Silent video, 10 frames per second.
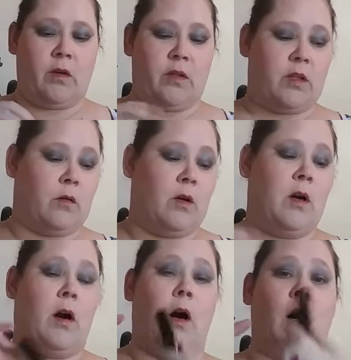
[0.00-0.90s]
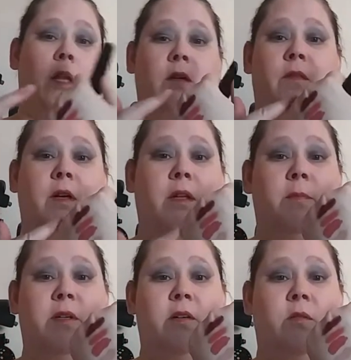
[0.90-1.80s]
So all of our
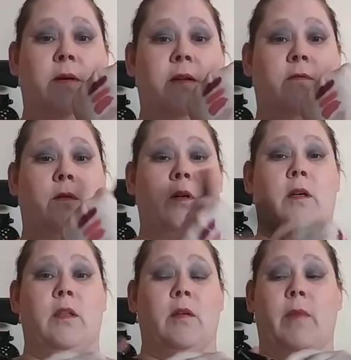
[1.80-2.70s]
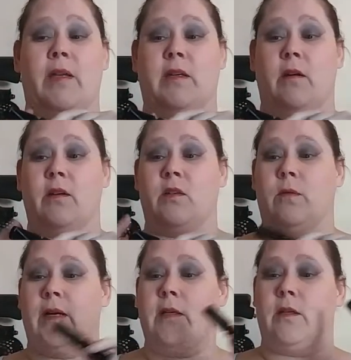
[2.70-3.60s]
lips are 24, the mascara is
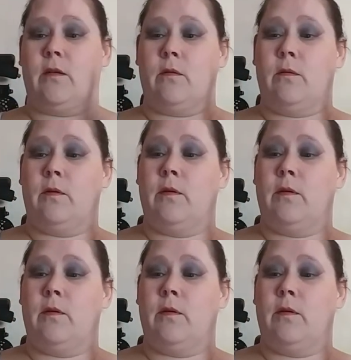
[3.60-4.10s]
22.